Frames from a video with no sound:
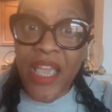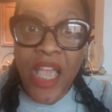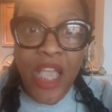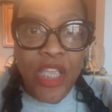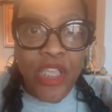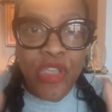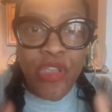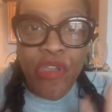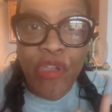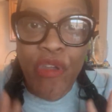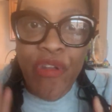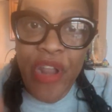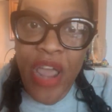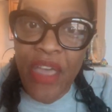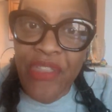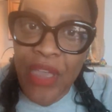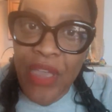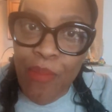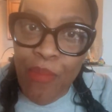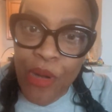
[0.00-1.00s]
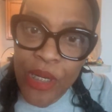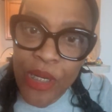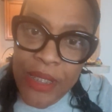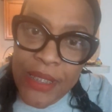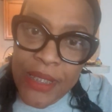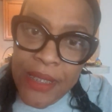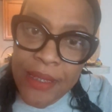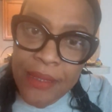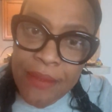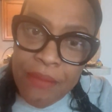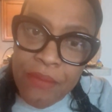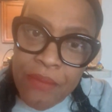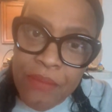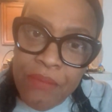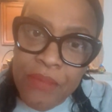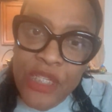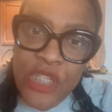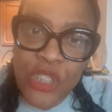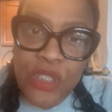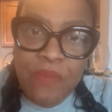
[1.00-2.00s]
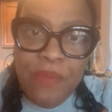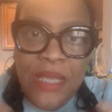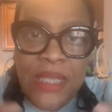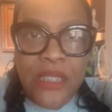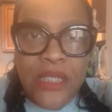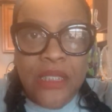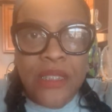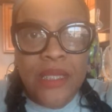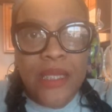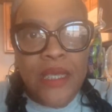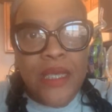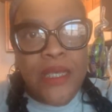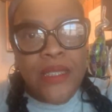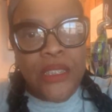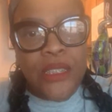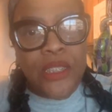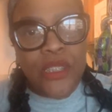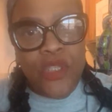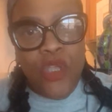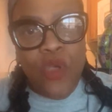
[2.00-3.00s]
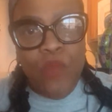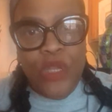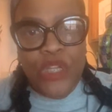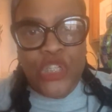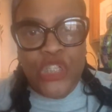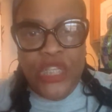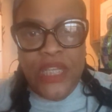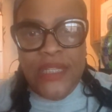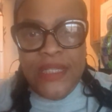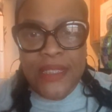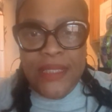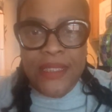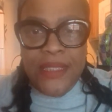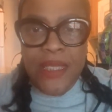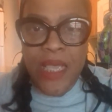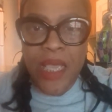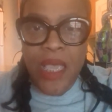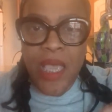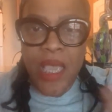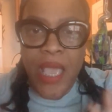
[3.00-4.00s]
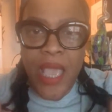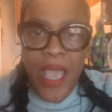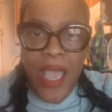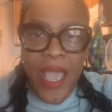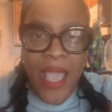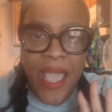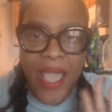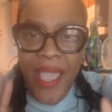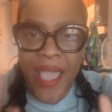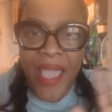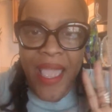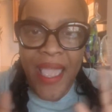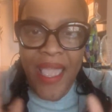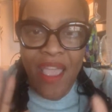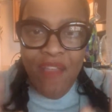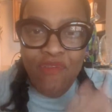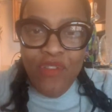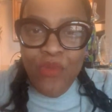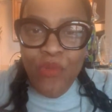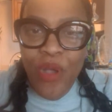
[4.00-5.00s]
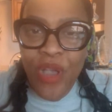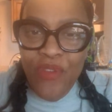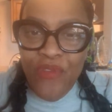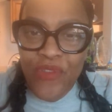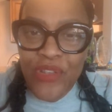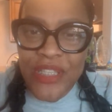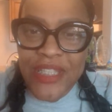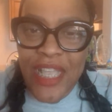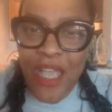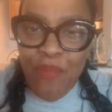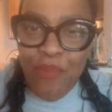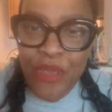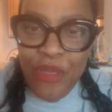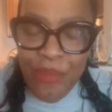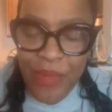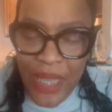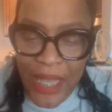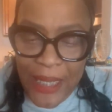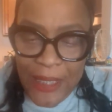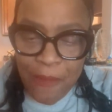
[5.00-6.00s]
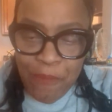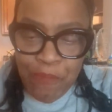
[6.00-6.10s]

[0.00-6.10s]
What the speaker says: you're not that person. It just makes so much sense. Hey everyone for stopping by.